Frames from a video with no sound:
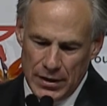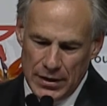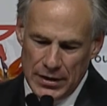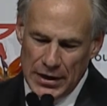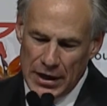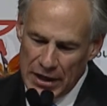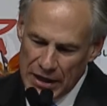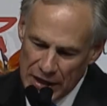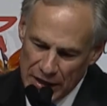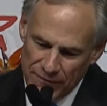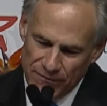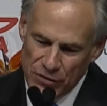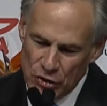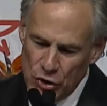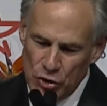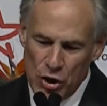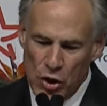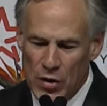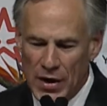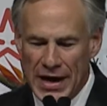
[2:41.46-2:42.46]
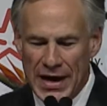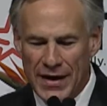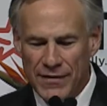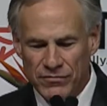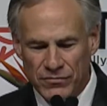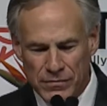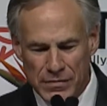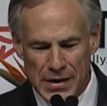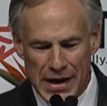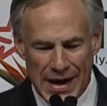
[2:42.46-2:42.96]
Now, if you don't have
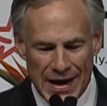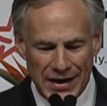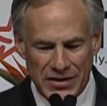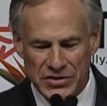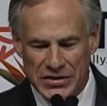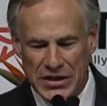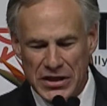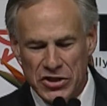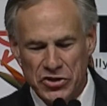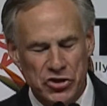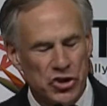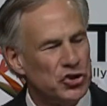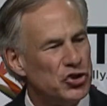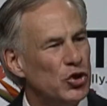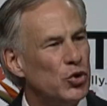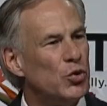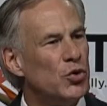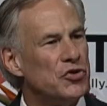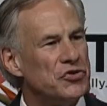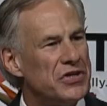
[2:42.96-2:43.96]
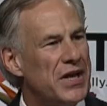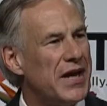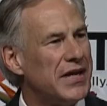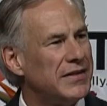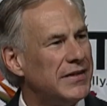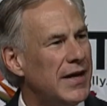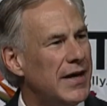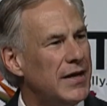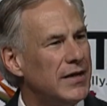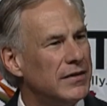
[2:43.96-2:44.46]
access to tools like
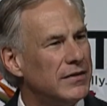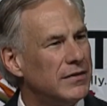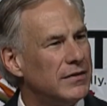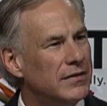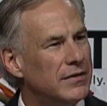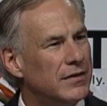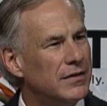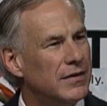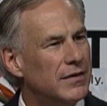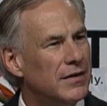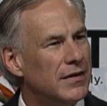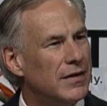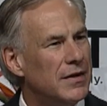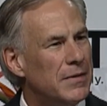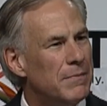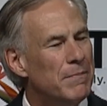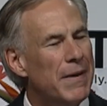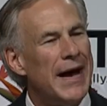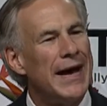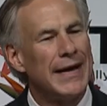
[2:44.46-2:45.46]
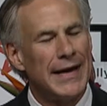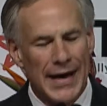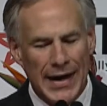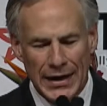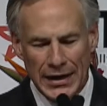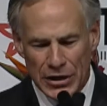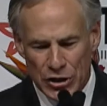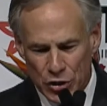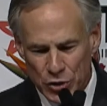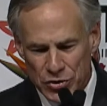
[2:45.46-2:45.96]
that, by
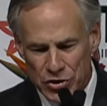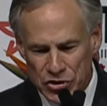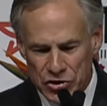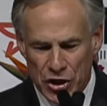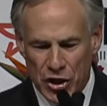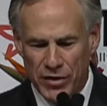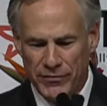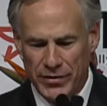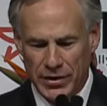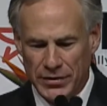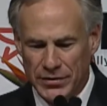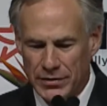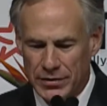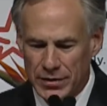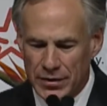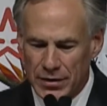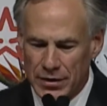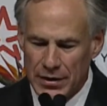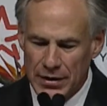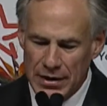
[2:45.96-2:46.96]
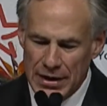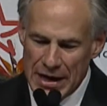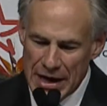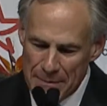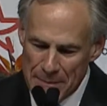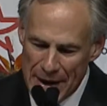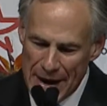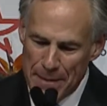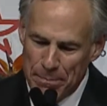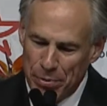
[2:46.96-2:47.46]
golly, you deserve it.
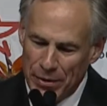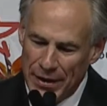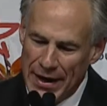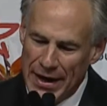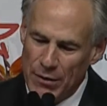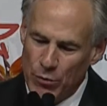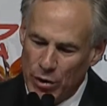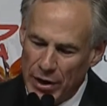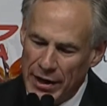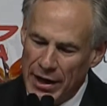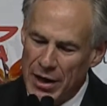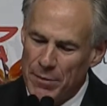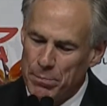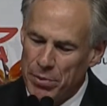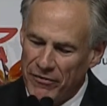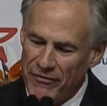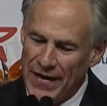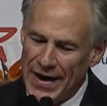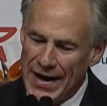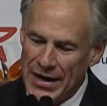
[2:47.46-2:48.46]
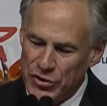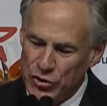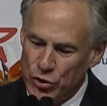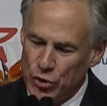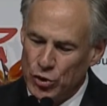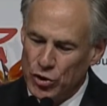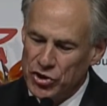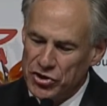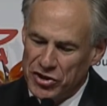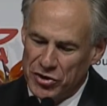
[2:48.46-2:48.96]
And my plan will help provide
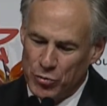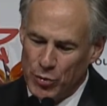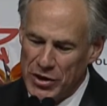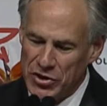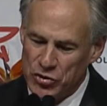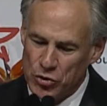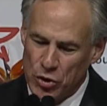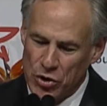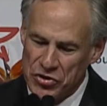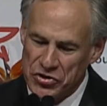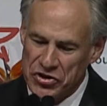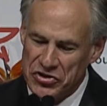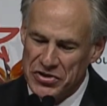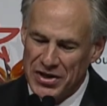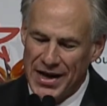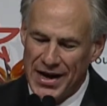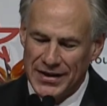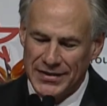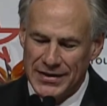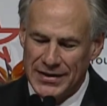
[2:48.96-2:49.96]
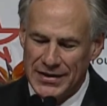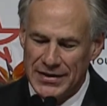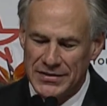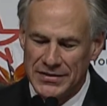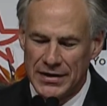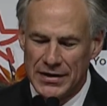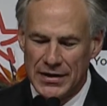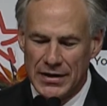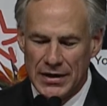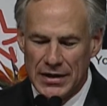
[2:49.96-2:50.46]
tools and resources like these
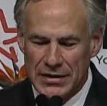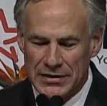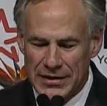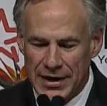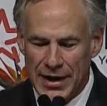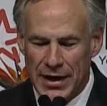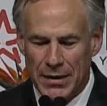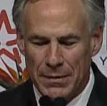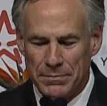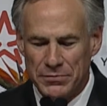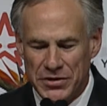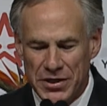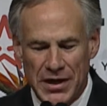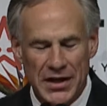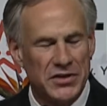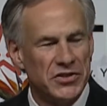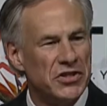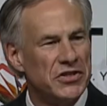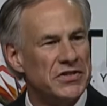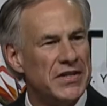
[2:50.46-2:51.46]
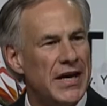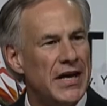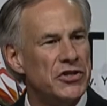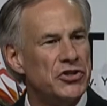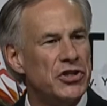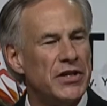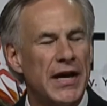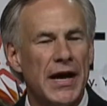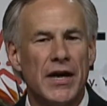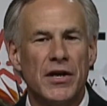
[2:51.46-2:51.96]
to help Texas
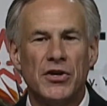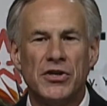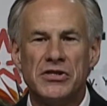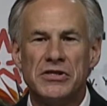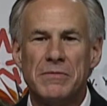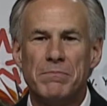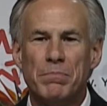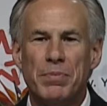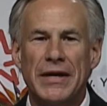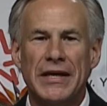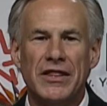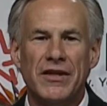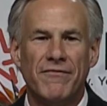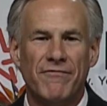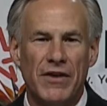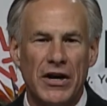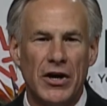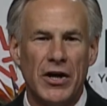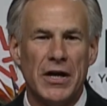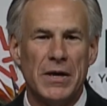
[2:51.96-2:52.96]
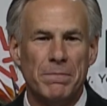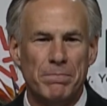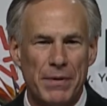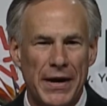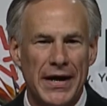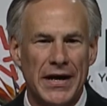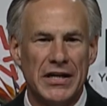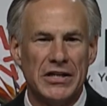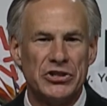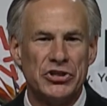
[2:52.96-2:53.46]
educators be the very
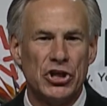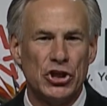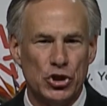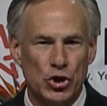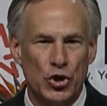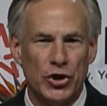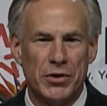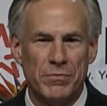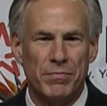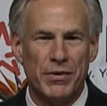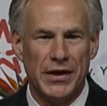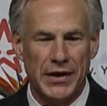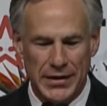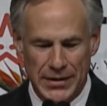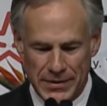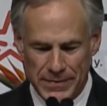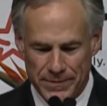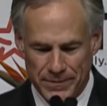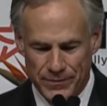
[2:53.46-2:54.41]
best you can be.